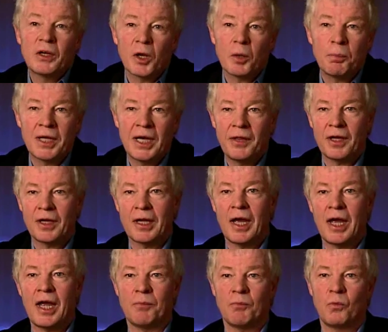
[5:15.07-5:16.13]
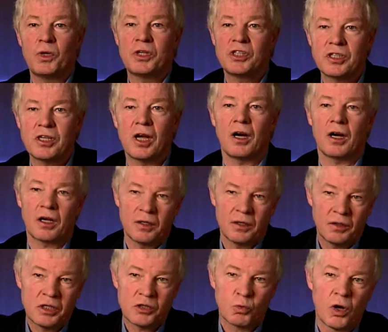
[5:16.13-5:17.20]
got to play the game. We're stuck.
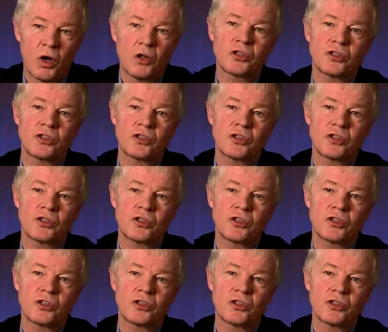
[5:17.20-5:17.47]
It's Wall